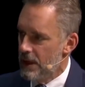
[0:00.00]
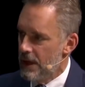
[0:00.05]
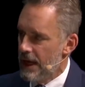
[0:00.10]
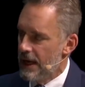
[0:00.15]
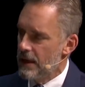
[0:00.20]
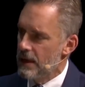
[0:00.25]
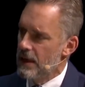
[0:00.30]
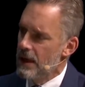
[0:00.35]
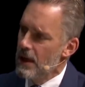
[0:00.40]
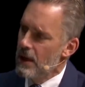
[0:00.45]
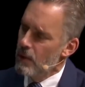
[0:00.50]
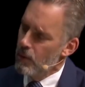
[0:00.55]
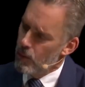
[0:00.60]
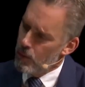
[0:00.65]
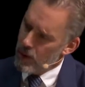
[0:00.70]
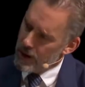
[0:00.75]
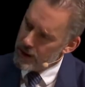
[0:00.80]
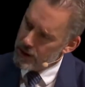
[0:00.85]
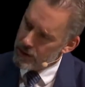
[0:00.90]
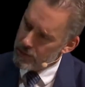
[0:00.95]
And
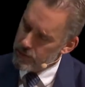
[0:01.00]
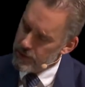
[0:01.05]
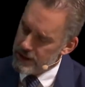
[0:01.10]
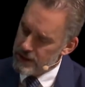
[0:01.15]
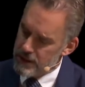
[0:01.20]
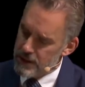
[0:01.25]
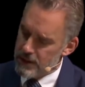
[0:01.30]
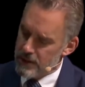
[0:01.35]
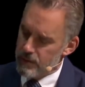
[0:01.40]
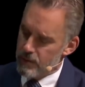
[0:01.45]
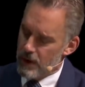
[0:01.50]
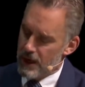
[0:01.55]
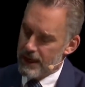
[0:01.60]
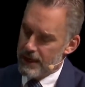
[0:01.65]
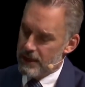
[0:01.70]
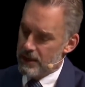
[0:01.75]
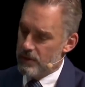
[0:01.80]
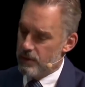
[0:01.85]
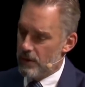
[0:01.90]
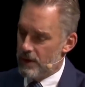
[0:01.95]
one of the reasons why
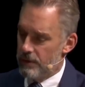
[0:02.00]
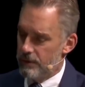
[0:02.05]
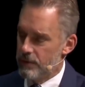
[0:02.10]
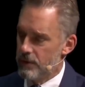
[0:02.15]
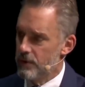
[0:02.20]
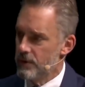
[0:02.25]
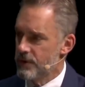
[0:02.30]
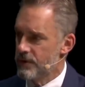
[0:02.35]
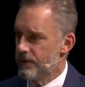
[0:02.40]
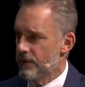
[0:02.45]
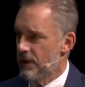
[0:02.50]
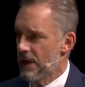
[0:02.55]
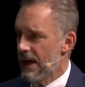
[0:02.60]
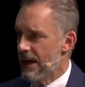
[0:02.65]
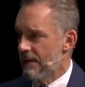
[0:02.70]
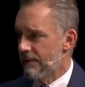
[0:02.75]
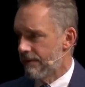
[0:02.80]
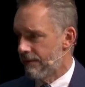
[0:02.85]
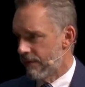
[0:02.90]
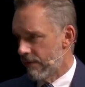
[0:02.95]
in 12 Rules for
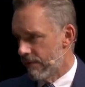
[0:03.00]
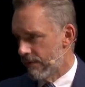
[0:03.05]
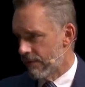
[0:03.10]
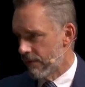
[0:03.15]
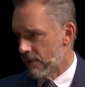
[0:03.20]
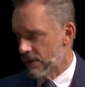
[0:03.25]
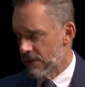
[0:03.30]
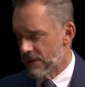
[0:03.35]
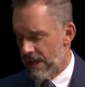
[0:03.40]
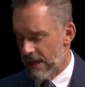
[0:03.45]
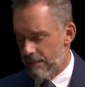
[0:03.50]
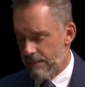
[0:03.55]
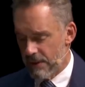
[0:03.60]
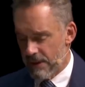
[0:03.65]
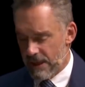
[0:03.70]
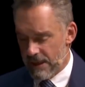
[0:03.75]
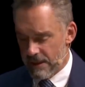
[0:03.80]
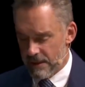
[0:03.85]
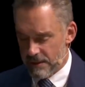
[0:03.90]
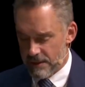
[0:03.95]
Life, for example,
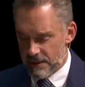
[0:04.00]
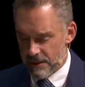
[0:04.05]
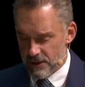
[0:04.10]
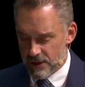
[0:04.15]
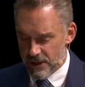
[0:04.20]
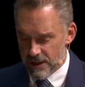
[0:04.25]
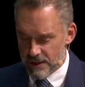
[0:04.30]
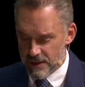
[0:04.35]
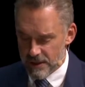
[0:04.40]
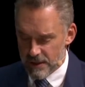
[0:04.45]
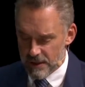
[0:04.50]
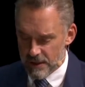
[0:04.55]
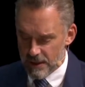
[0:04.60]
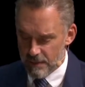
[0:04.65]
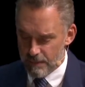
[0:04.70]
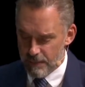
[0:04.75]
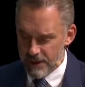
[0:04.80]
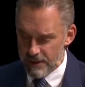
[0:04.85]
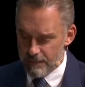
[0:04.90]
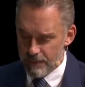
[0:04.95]
I suggested that
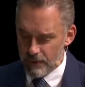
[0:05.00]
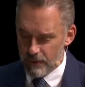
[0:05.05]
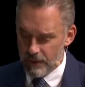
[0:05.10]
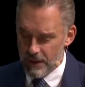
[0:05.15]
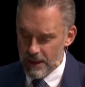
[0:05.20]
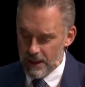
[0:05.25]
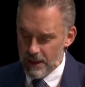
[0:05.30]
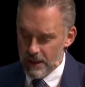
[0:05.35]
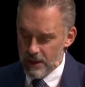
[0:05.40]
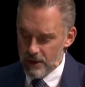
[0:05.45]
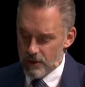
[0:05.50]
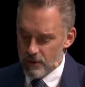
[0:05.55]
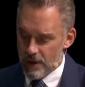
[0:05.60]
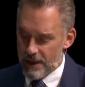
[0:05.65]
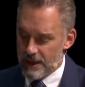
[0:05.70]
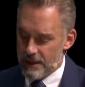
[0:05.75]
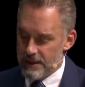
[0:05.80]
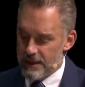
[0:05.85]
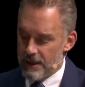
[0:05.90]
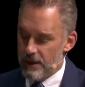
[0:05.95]
people try
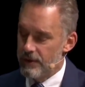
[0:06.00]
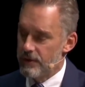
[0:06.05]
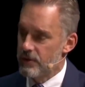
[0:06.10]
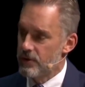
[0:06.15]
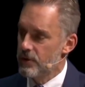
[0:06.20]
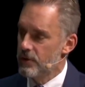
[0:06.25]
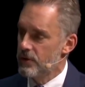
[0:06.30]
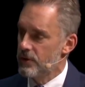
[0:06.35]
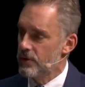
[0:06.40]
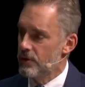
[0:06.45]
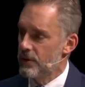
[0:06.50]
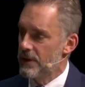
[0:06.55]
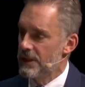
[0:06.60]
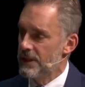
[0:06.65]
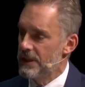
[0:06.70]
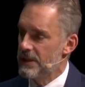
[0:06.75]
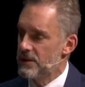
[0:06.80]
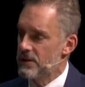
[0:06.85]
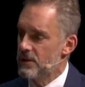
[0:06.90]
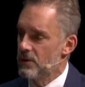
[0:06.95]
to tell the truth or at
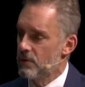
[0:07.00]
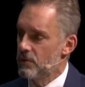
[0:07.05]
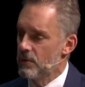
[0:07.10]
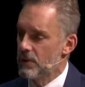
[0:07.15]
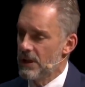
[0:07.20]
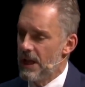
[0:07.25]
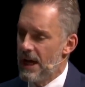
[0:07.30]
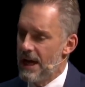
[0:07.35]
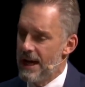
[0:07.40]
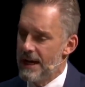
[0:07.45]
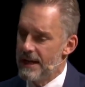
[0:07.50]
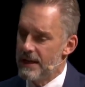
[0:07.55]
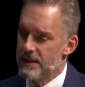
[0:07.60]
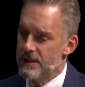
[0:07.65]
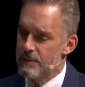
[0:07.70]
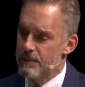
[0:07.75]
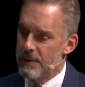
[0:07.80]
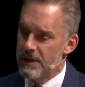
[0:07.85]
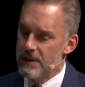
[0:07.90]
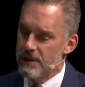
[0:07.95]
least don't lie is
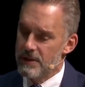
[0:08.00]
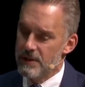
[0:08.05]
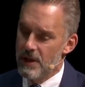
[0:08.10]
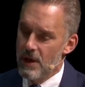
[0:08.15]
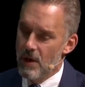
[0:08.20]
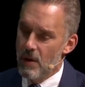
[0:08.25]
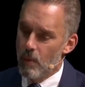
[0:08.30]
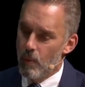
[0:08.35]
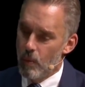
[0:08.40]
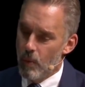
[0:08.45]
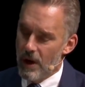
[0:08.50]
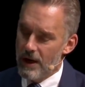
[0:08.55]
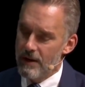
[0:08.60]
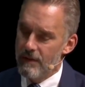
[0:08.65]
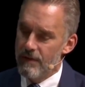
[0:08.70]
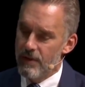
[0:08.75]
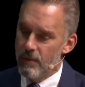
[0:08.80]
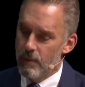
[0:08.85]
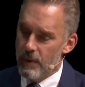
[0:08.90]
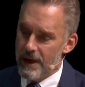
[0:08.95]
because one
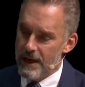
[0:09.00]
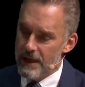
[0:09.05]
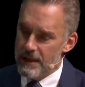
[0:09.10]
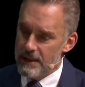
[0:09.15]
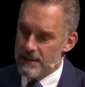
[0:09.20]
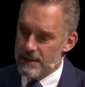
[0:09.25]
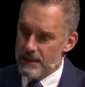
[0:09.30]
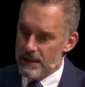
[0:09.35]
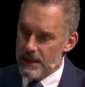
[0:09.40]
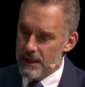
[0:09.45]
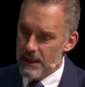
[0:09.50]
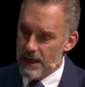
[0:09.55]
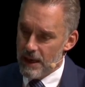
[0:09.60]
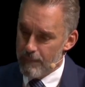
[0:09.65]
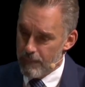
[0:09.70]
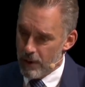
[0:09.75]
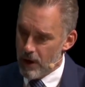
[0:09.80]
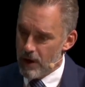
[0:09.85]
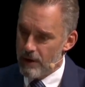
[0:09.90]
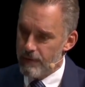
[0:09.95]
of the ways,
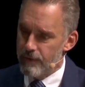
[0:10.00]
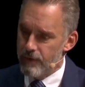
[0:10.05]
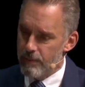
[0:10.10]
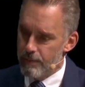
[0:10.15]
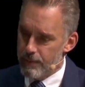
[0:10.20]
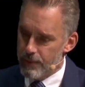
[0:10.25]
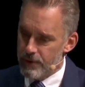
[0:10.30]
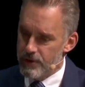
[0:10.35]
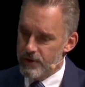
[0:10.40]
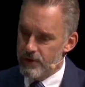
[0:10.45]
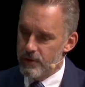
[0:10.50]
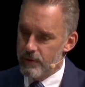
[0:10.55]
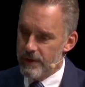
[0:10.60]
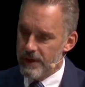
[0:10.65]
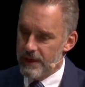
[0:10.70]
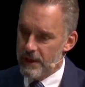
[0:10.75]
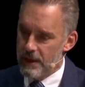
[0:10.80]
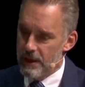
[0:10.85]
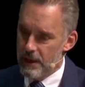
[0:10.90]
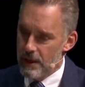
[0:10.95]
apart from
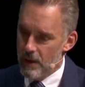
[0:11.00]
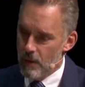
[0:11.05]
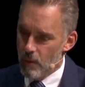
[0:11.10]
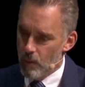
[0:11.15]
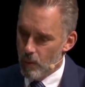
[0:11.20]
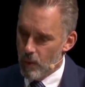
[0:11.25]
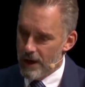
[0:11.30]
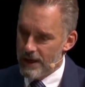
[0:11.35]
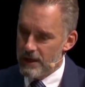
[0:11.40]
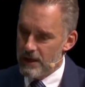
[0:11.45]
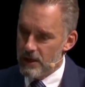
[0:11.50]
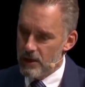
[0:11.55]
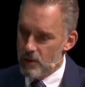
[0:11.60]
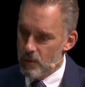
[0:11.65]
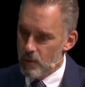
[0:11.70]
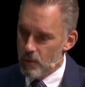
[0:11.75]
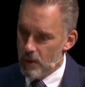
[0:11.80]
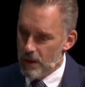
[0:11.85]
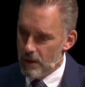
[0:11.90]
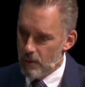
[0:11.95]
pursuing what
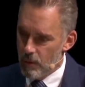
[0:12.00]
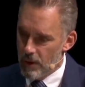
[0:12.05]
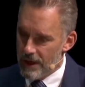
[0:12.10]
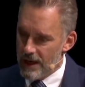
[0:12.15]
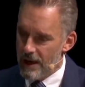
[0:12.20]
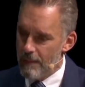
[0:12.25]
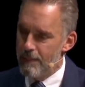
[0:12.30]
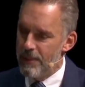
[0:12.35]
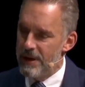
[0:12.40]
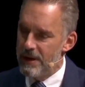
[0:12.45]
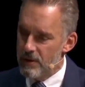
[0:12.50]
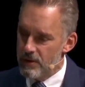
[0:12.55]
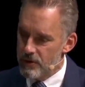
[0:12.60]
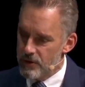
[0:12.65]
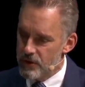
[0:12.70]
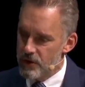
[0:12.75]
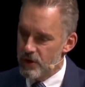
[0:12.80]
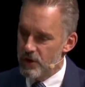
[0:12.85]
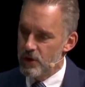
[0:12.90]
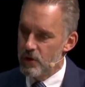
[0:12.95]

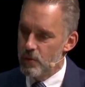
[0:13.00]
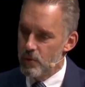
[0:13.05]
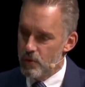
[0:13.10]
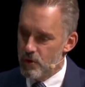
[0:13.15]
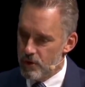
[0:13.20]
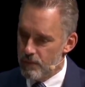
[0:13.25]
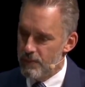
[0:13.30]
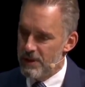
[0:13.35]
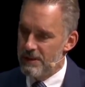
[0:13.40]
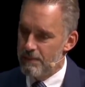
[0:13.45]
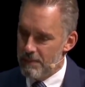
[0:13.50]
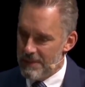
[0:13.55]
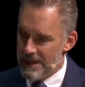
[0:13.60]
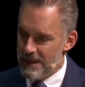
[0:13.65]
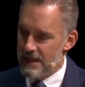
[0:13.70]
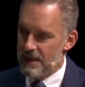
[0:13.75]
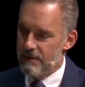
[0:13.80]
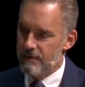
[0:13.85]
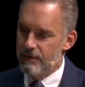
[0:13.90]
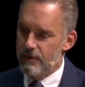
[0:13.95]
appears to you to be
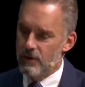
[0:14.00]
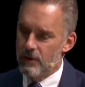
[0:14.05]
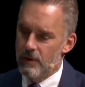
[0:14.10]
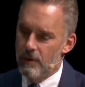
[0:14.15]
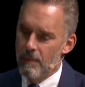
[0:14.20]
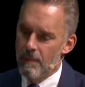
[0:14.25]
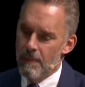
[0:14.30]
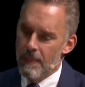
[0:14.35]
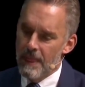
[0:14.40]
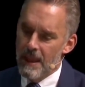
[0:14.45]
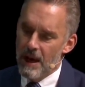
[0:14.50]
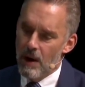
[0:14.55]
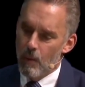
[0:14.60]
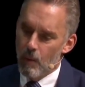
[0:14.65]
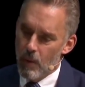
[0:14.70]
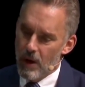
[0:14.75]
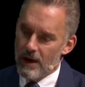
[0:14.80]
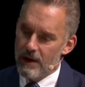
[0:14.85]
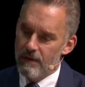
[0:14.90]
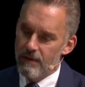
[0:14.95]
meaningful,
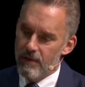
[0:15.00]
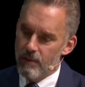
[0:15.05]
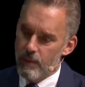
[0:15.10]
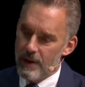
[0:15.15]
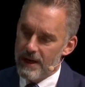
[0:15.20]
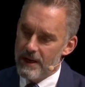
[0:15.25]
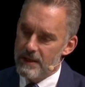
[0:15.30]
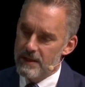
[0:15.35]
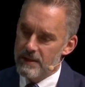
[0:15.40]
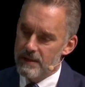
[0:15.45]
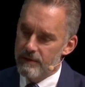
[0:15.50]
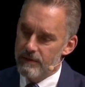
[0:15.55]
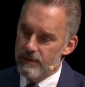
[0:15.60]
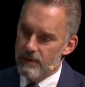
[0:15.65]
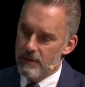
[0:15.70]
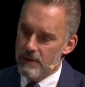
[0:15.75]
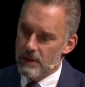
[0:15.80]
one of the ways of